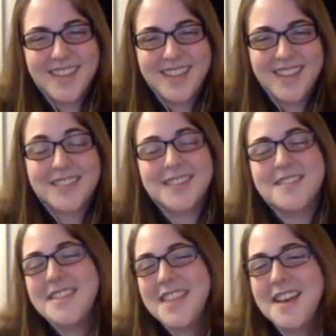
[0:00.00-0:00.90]
Yeah, so
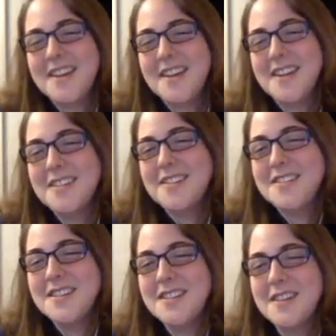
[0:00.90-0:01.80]
in that article,
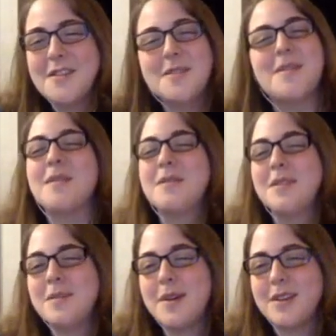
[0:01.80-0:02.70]
you're going to be able to
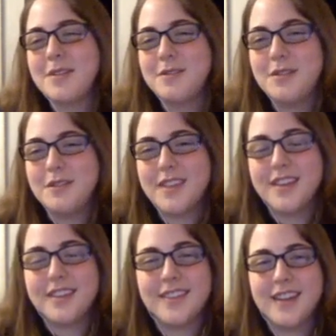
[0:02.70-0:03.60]
read about a few
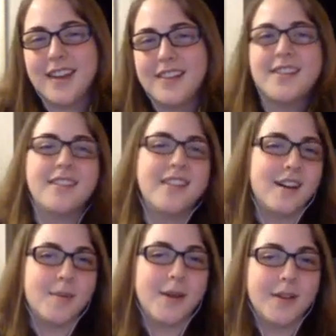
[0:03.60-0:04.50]
things that I didn't
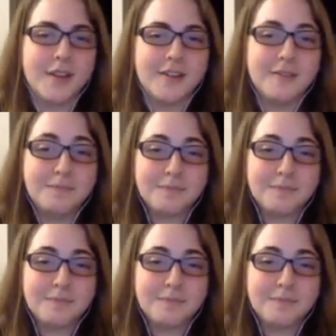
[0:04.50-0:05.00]
talk about here.